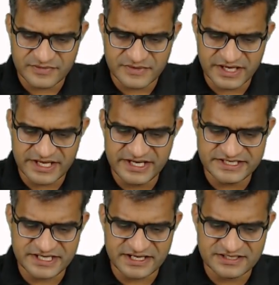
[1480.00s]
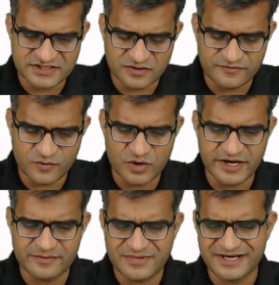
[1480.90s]
Any chance of old
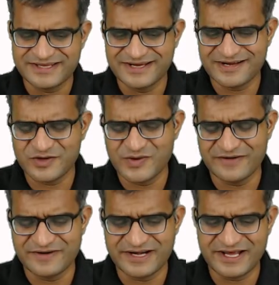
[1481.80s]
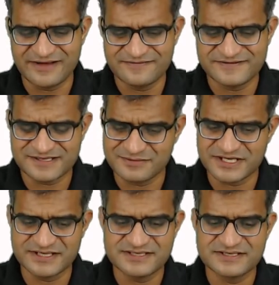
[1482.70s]
IIM? I think you definitely have some
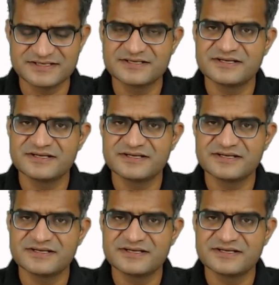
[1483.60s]
chance.